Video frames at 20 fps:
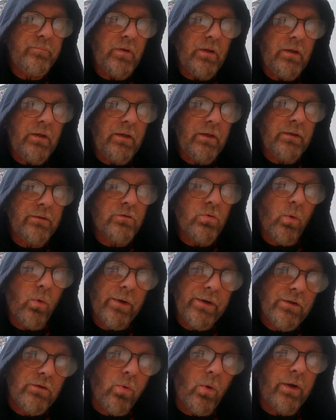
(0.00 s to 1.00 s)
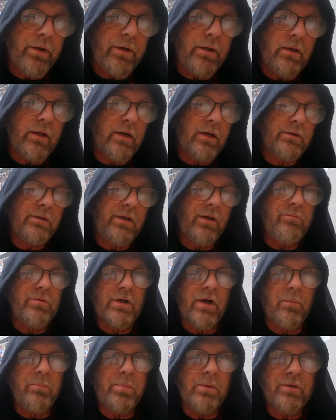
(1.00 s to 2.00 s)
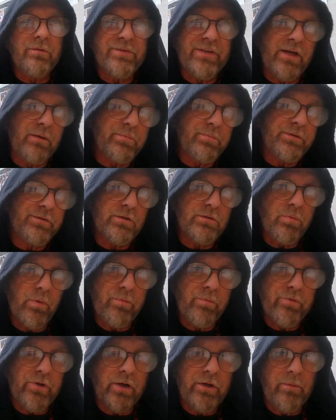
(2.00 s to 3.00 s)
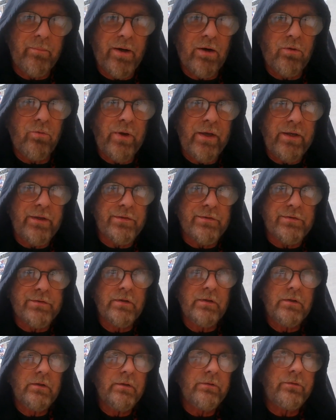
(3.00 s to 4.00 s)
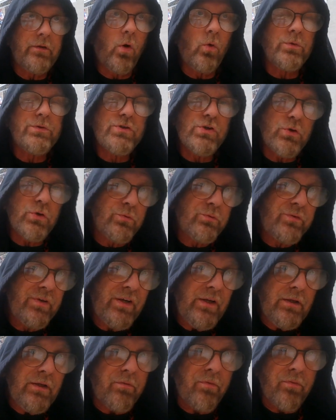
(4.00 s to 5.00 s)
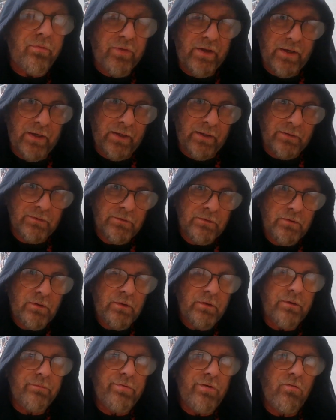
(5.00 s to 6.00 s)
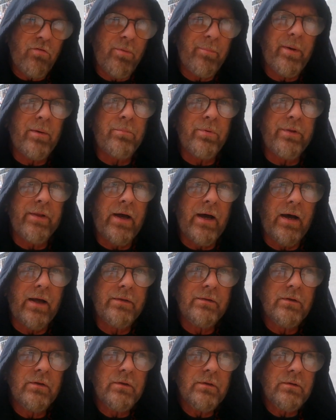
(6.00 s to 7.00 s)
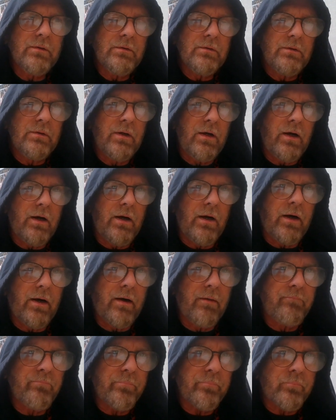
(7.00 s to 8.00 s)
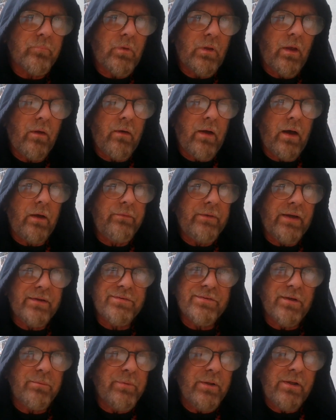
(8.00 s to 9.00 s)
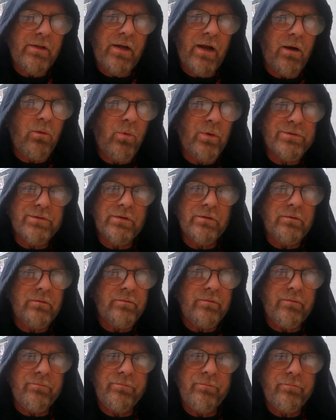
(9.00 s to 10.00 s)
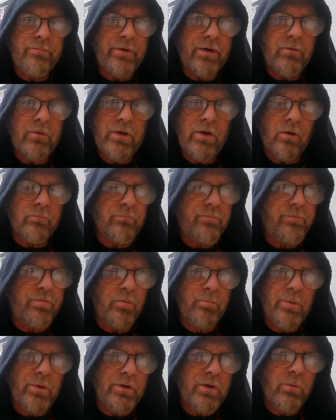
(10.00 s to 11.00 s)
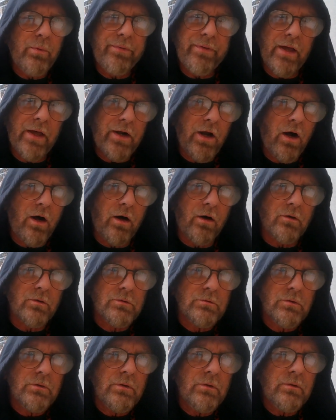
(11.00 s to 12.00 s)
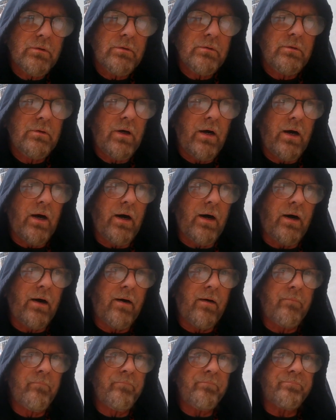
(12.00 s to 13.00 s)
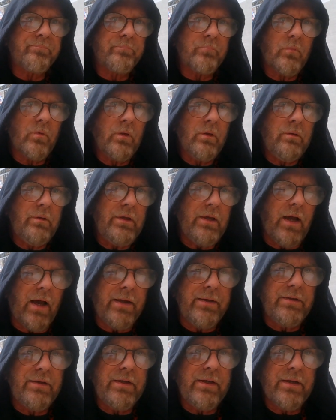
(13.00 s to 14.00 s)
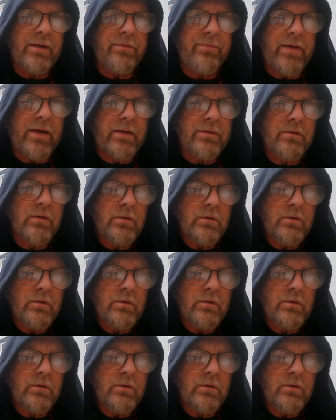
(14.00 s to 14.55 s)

in 2020. And I'll give you a couple of examples since we were talking about race. The whole Juneteenth thing, if you remember that, uh, that's something that I wasn't very familiar with at all. Um, the idea that